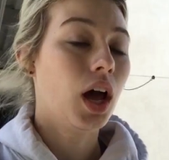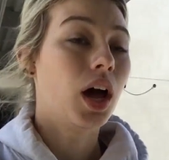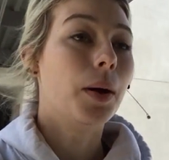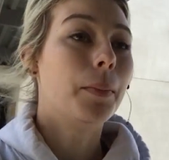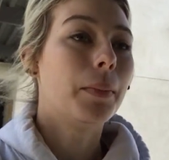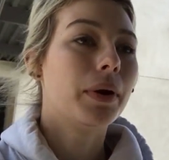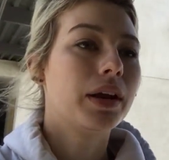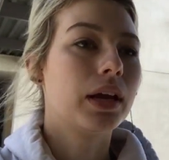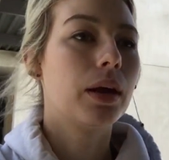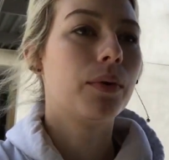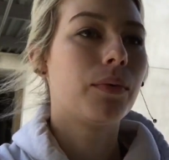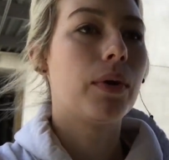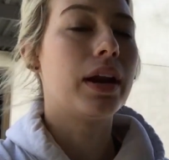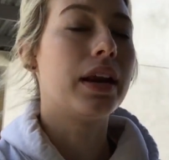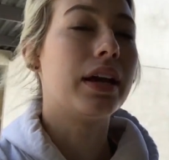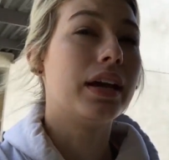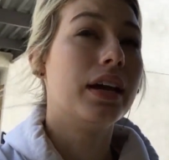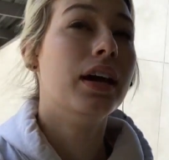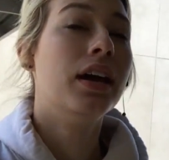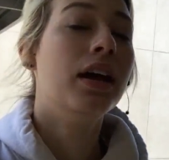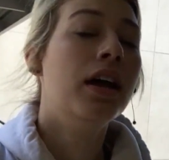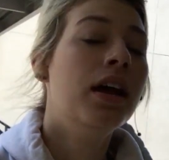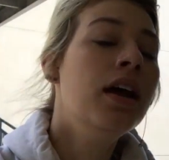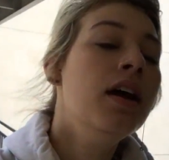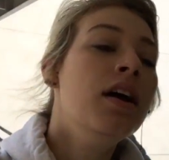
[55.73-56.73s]
I'm gonna get
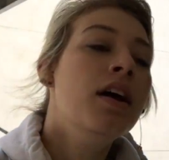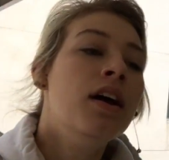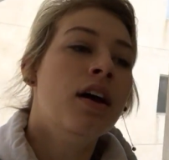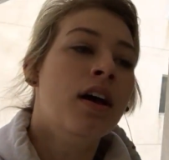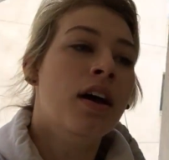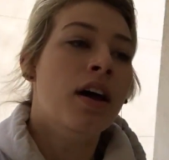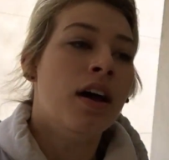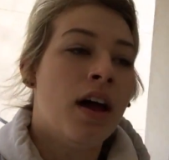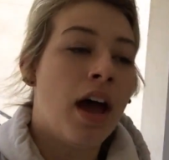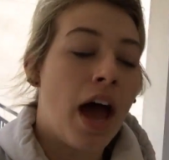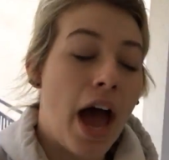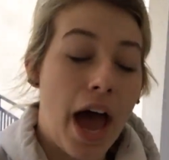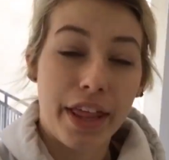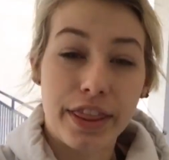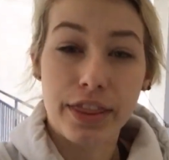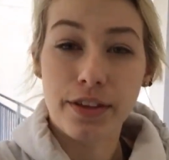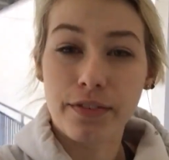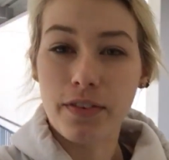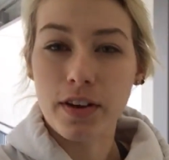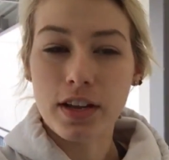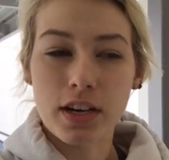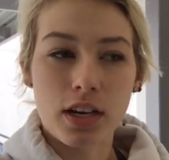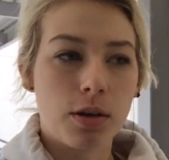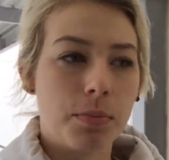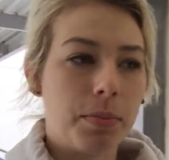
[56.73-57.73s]
ready at the
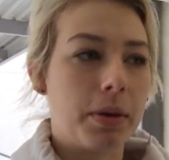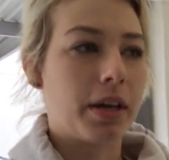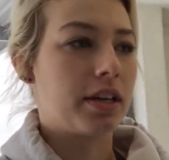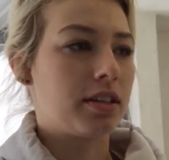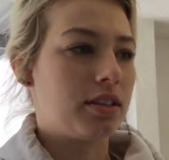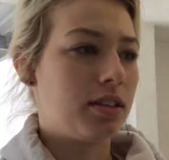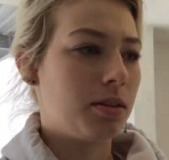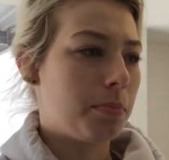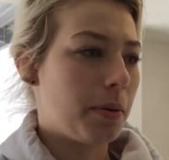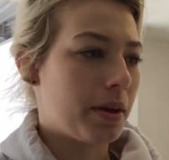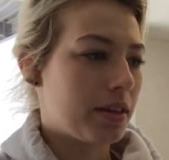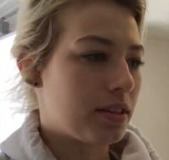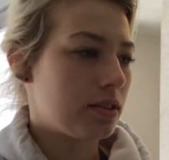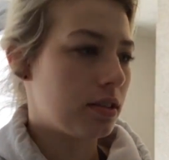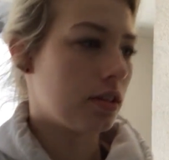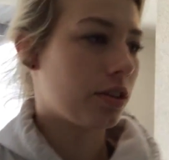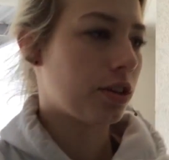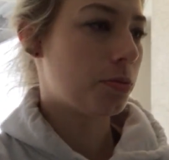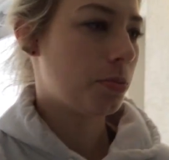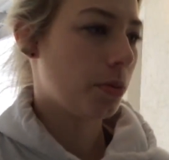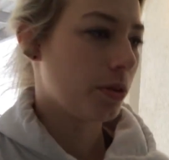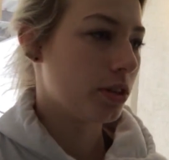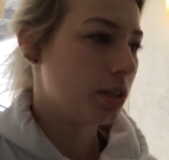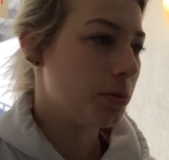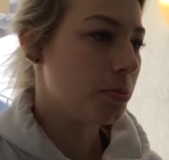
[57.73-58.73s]
venue because the buses are
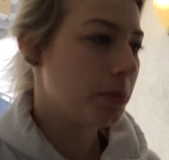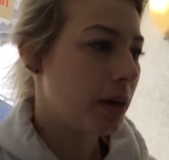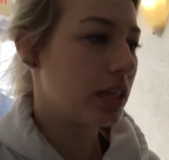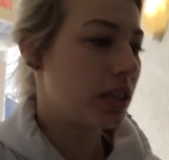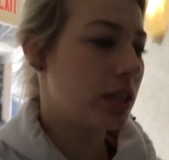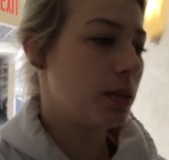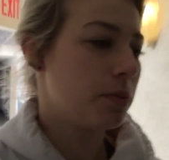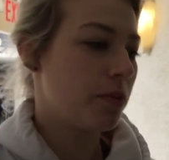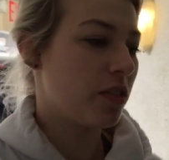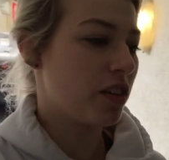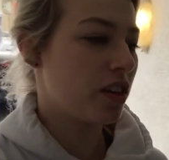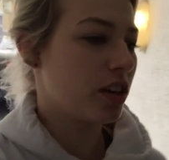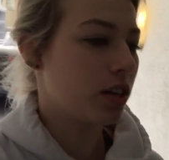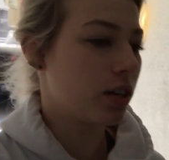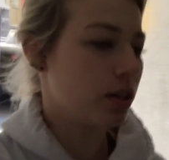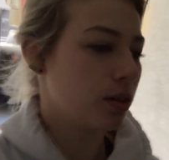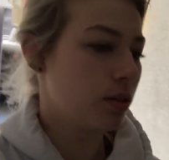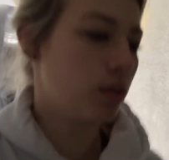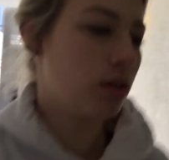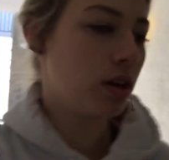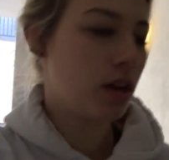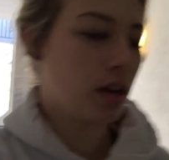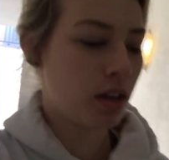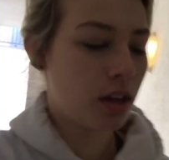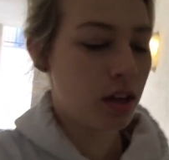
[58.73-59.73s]
supposed to be at the
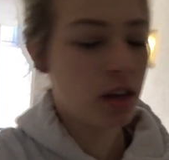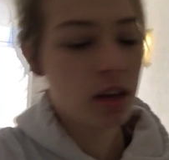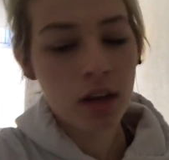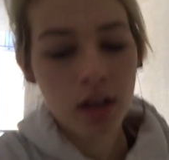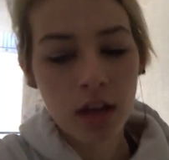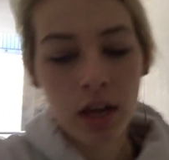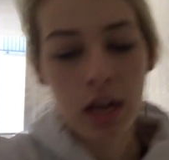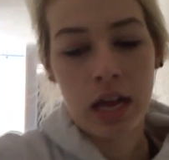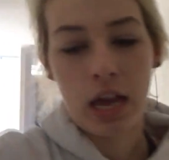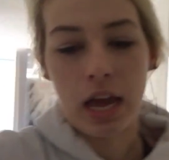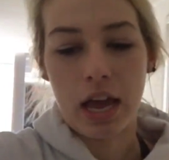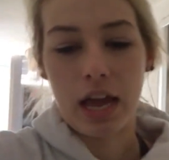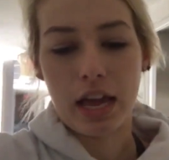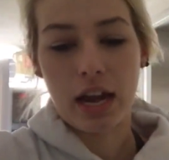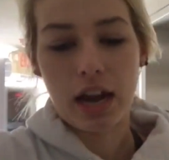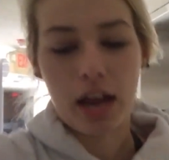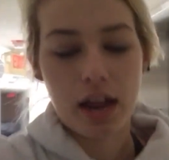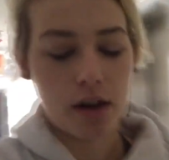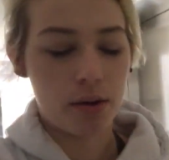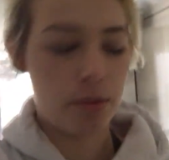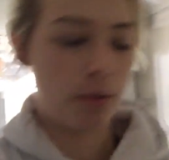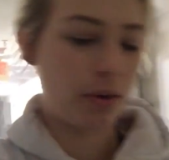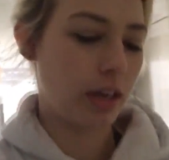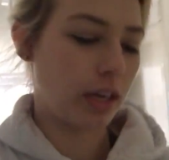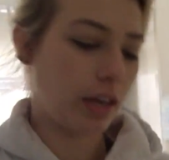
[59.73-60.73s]
venue and
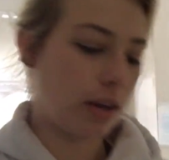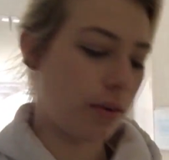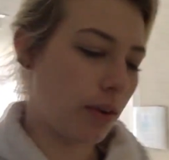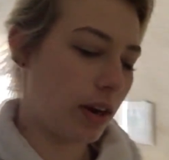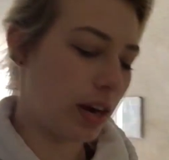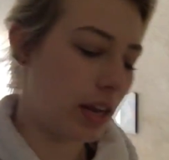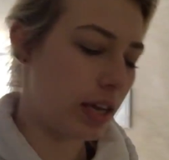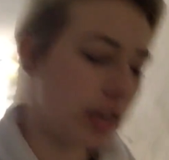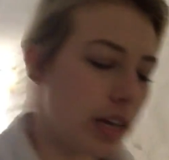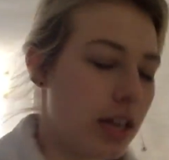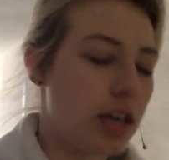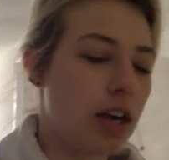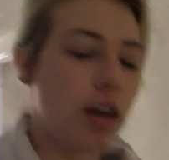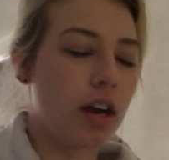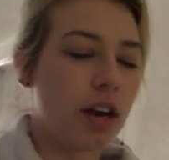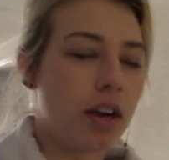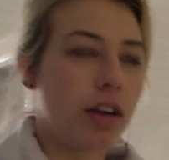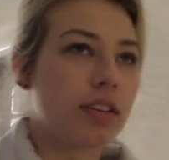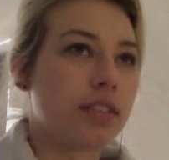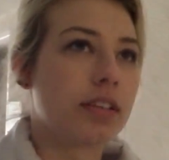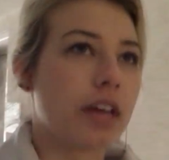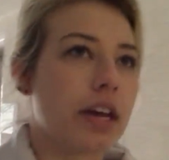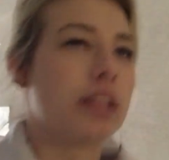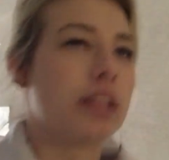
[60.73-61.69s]
I don't want to get ready here because